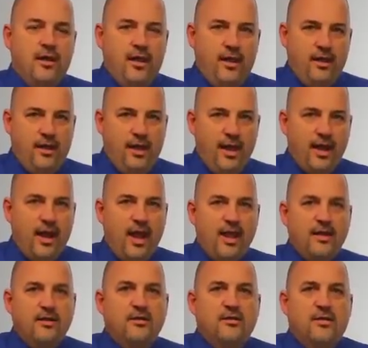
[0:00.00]
a
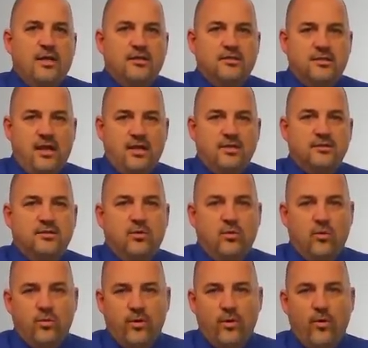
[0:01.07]
headline that says
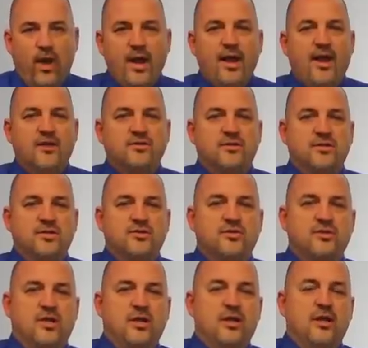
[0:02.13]
the White House is
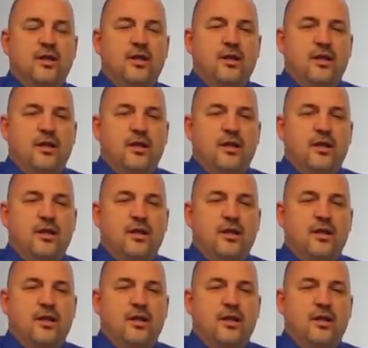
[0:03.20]
interested